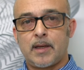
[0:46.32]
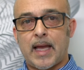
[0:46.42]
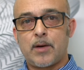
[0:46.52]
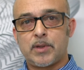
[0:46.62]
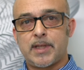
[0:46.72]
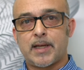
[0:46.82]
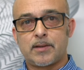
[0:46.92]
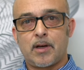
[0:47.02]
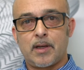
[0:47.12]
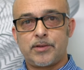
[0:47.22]
Our
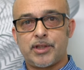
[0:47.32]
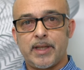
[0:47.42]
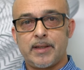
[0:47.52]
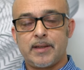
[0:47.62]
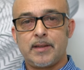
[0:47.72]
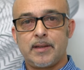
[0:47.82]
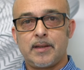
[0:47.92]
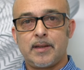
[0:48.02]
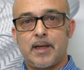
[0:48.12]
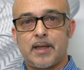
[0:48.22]
technology
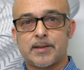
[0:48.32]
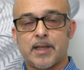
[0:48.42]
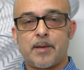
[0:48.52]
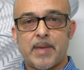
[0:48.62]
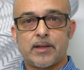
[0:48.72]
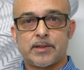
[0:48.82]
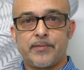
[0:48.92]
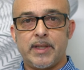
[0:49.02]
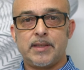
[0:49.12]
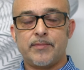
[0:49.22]
has come out
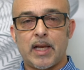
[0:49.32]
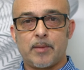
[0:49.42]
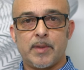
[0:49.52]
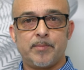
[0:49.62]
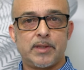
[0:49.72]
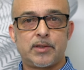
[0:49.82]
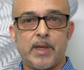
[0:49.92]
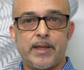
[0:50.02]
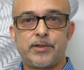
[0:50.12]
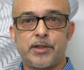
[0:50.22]
of the development
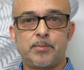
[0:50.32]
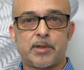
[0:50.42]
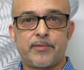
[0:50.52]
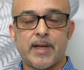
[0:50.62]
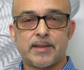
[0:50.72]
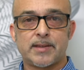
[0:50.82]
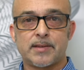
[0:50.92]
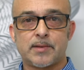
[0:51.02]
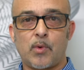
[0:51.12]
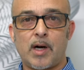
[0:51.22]
between two
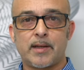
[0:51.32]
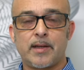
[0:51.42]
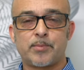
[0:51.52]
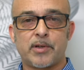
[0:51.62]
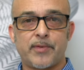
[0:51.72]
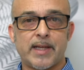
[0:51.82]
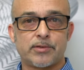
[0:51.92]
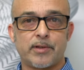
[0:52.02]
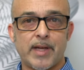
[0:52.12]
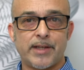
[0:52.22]
professors, one a
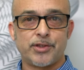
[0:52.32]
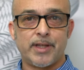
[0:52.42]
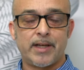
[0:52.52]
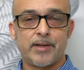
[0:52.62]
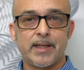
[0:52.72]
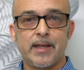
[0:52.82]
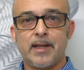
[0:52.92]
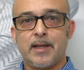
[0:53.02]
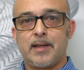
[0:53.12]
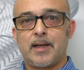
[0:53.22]
professor of engineering
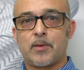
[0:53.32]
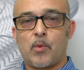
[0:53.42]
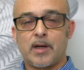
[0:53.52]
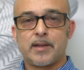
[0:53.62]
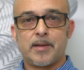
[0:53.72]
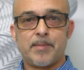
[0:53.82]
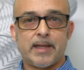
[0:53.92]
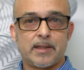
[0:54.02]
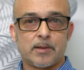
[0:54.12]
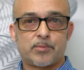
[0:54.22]
and one a
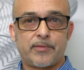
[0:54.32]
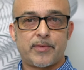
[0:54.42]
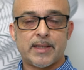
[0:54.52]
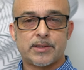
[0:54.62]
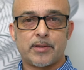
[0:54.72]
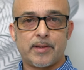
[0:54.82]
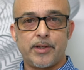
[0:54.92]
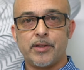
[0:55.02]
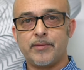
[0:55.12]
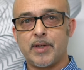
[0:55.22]
medical professor at the
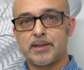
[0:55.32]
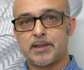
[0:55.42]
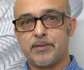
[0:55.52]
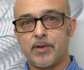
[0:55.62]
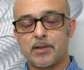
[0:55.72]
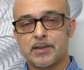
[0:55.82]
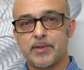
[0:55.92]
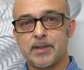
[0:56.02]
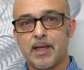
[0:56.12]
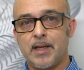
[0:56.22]
University of
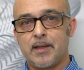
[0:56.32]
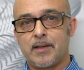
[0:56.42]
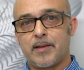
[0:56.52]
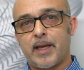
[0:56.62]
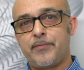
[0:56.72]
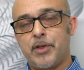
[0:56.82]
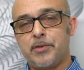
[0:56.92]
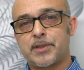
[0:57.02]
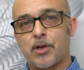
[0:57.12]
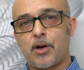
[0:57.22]
Oxford. They've
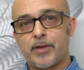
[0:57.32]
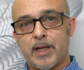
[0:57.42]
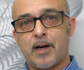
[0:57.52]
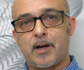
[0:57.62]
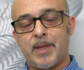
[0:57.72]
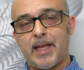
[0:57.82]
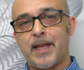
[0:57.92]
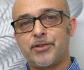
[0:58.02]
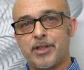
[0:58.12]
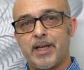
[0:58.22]
used origami
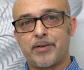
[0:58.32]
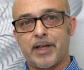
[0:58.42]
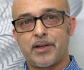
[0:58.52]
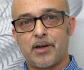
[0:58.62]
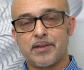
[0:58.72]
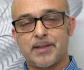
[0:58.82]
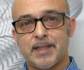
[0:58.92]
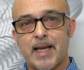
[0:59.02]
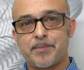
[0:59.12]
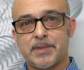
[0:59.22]
engineering
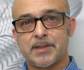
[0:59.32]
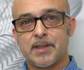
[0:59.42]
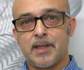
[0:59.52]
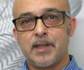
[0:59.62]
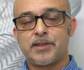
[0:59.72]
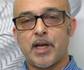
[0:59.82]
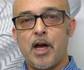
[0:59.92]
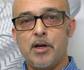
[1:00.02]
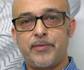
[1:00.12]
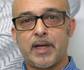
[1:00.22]
concepts
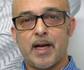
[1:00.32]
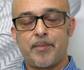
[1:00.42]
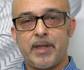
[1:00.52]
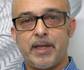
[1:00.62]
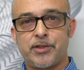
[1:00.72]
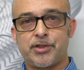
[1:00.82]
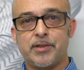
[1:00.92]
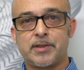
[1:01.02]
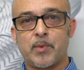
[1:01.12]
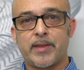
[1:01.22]
to overcome the
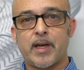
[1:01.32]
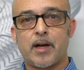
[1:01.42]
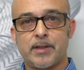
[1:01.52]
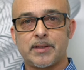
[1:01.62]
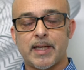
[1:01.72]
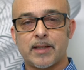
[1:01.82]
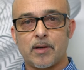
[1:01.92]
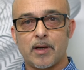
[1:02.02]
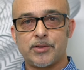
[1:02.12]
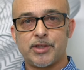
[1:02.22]
issues with current
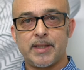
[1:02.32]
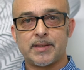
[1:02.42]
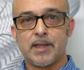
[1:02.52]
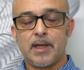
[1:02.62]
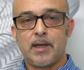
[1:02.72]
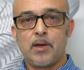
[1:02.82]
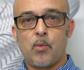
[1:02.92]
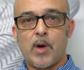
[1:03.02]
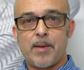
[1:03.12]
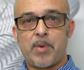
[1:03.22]
technologies
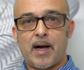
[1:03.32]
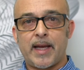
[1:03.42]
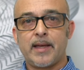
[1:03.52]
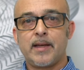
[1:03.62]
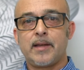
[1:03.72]
whereby